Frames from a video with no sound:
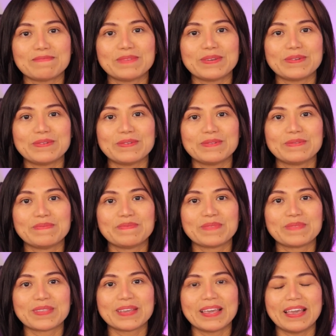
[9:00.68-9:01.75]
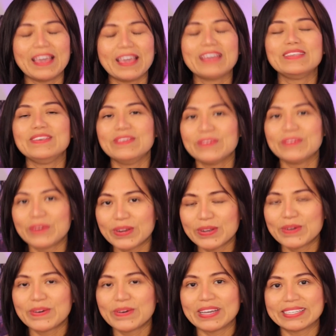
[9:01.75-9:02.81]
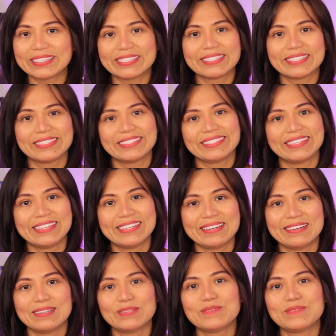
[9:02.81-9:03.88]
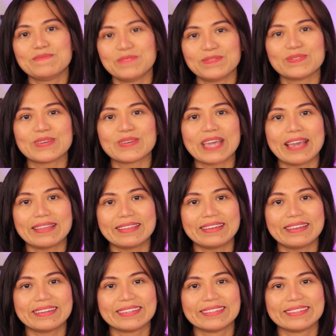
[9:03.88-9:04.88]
you in your quest to move to Canada.